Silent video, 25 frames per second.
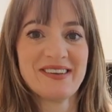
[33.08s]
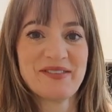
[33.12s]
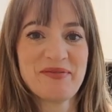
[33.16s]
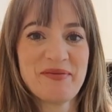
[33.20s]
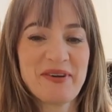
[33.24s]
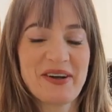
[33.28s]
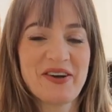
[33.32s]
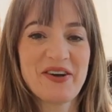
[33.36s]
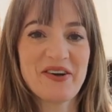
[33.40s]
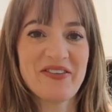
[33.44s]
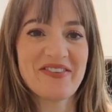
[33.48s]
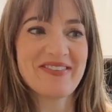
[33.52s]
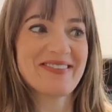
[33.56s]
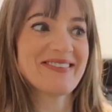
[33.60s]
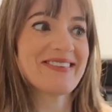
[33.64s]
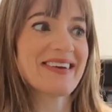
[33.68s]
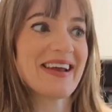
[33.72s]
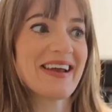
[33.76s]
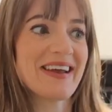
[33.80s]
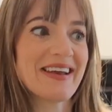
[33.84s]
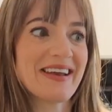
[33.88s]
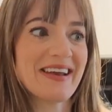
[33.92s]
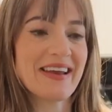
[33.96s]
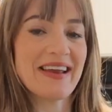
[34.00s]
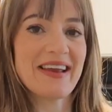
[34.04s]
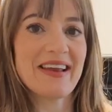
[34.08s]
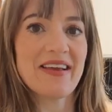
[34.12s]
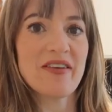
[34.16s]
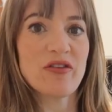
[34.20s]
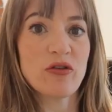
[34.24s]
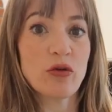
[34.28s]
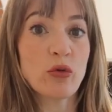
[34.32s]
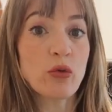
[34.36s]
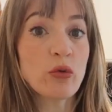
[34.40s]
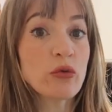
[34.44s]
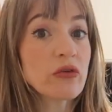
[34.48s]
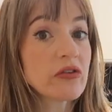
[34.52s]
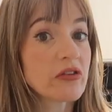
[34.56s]
because today
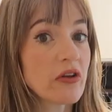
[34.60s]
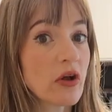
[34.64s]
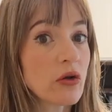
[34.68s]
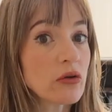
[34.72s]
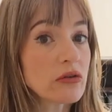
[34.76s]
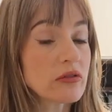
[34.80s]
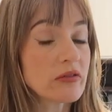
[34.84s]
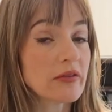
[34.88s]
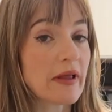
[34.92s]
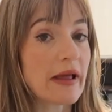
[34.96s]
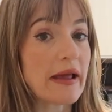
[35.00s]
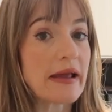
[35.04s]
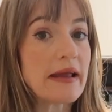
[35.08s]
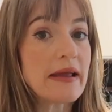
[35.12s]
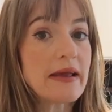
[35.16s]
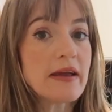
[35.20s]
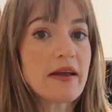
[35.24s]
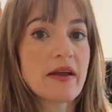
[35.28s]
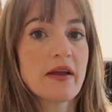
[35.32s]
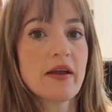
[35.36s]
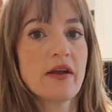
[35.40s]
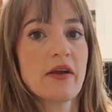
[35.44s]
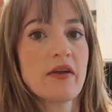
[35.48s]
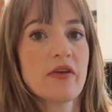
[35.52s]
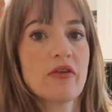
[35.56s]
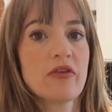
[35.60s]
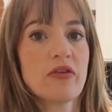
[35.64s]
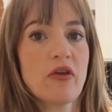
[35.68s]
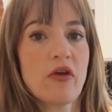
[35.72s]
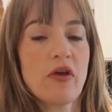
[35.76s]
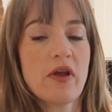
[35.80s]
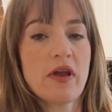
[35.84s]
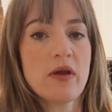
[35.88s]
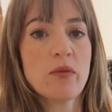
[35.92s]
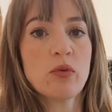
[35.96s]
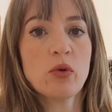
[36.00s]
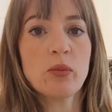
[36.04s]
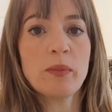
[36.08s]
is All Souls Day so
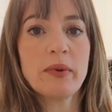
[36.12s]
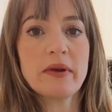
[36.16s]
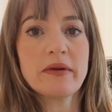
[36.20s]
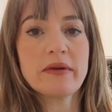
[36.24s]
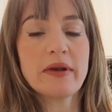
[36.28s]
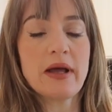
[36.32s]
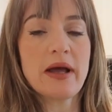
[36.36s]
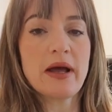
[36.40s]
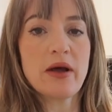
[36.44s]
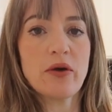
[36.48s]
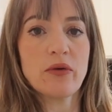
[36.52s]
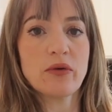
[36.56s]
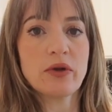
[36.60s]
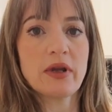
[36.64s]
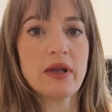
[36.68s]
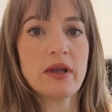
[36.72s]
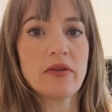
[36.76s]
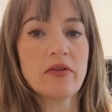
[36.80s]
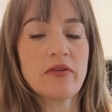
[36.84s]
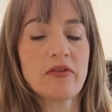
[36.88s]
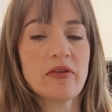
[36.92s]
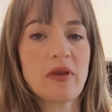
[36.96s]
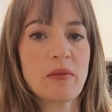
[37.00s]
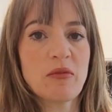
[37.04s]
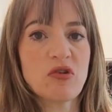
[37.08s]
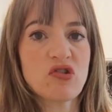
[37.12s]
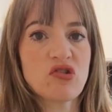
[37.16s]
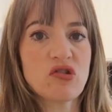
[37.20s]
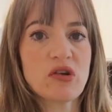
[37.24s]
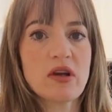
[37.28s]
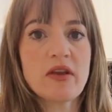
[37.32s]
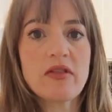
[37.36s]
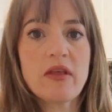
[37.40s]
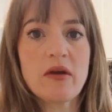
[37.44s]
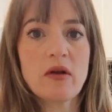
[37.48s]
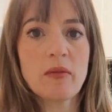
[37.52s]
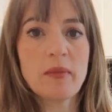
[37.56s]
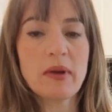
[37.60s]
he will be down in the
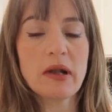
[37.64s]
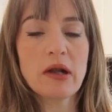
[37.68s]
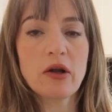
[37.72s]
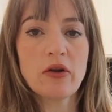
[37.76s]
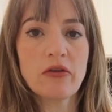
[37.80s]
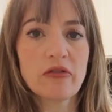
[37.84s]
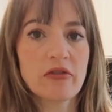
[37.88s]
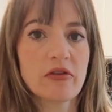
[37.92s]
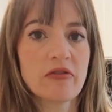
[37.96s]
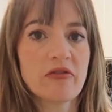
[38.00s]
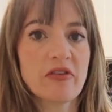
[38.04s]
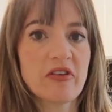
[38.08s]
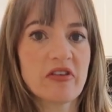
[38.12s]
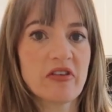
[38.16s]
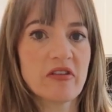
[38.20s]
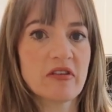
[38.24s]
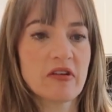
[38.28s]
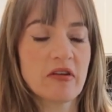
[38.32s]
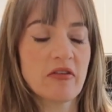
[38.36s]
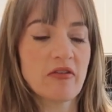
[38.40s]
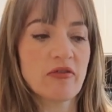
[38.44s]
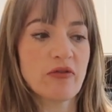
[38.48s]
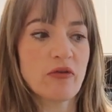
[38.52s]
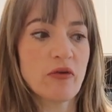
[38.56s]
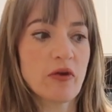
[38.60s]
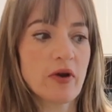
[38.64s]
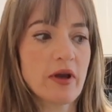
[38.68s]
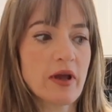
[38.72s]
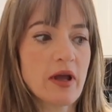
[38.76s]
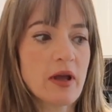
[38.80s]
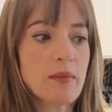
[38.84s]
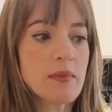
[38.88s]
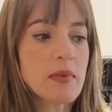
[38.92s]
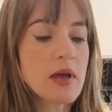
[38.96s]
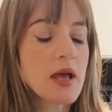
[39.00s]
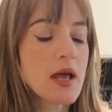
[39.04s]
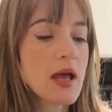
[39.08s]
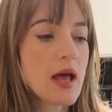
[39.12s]
cemetery. There'll be lots of visitors for
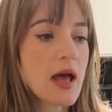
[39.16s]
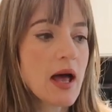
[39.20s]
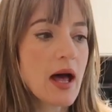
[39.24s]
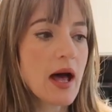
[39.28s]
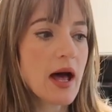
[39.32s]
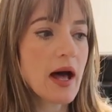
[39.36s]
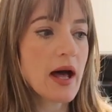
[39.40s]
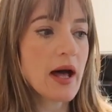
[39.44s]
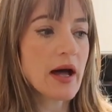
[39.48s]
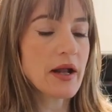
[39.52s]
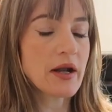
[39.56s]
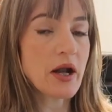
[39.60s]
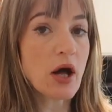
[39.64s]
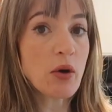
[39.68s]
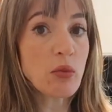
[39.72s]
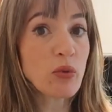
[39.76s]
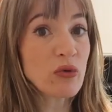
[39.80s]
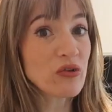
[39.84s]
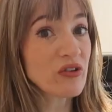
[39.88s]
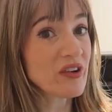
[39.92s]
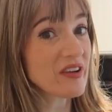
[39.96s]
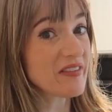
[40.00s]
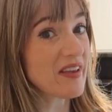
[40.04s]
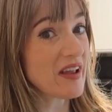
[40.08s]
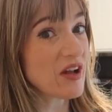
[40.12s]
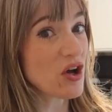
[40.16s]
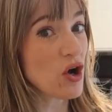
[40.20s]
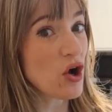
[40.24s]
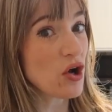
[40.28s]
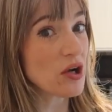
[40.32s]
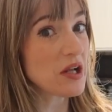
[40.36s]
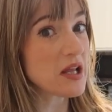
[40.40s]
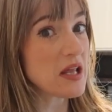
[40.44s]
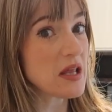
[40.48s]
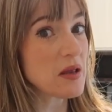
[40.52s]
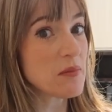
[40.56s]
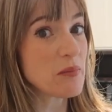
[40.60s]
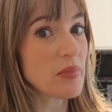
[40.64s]
him. And I was going to take
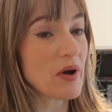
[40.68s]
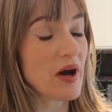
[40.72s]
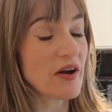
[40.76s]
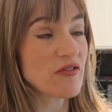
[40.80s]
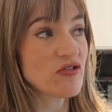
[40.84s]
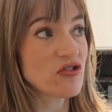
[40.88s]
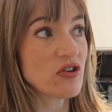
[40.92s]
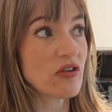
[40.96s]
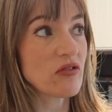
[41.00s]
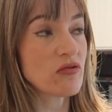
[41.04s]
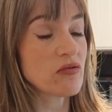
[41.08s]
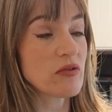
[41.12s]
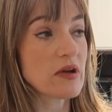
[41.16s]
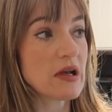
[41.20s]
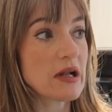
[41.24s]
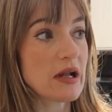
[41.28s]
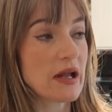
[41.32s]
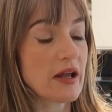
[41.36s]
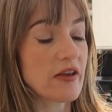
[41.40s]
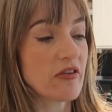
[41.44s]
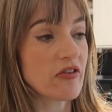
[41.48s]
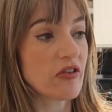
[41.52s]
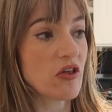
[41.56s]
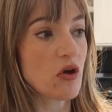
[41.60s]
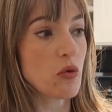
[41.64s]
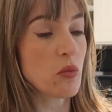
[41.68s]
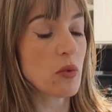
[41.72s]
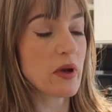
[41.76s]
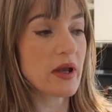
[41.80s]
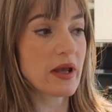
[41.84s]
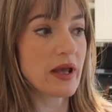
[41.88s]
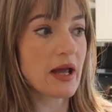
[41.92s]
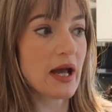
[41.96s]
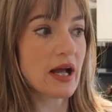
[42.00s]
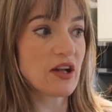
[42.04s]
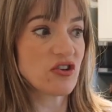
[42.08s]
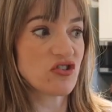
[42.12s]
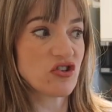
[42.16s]
Holly, but I've just realised that
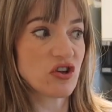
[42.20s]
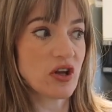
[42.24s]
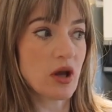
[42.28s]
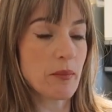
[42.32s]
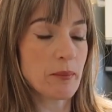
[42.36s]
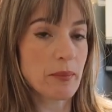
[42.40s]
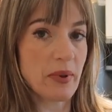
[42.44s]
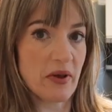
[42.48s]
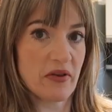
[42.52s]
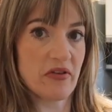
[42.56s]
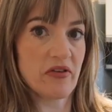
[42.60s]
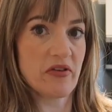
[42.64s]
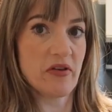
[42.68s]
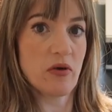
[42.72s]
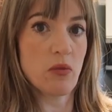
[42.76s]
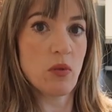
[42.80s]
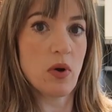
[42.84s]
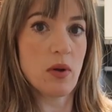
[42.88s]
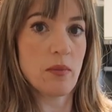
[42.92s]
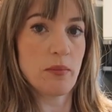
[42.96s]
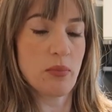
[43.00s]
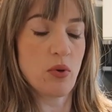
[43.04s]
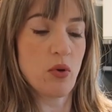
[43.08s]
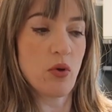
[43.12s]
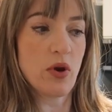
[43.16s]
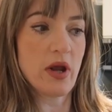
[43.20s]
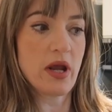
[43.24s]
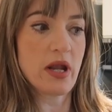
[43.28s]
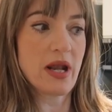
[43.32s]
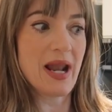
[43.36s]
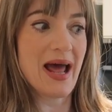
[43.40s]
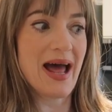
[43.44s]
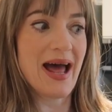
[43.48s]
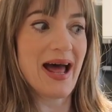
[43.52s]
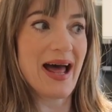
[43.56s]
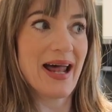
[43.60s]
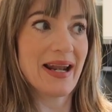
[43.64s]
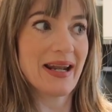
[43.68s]
we're catching a bus at one
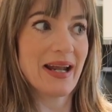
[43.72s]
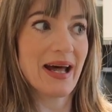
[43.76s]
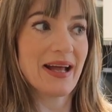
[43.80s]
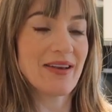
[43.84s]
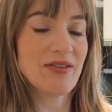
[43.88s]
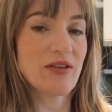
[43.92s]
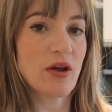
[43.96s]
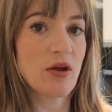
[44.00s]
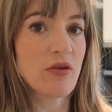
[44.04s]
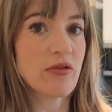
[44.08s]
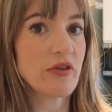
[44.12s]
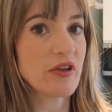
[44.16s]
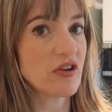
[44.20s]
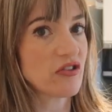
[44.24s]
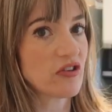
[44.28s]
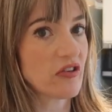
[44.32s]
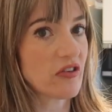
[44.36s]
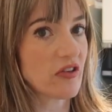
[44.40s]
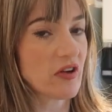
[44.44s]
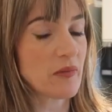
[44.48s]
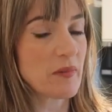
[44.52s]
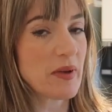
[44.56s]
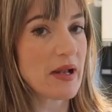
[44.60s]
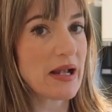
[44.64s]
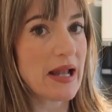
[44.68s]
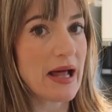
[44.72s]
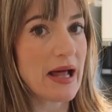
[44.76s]
point and I don't think she's going to be